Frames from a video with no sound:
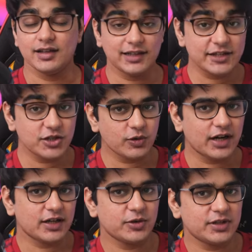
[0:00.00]
unless you
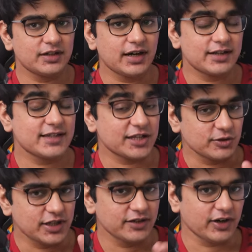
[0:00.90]
get a unit that is
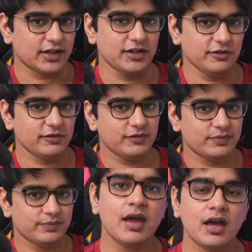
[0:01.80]
actually defective.
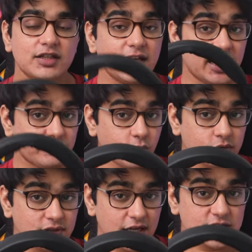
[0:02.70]
The
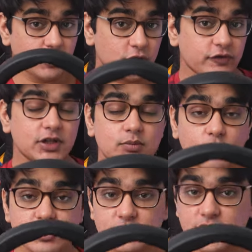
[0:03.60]
headphone is one of the
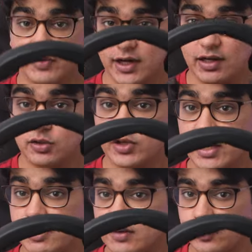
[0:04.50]
most difficult to
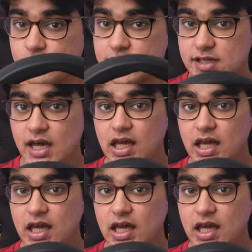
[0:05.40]
drive headphones,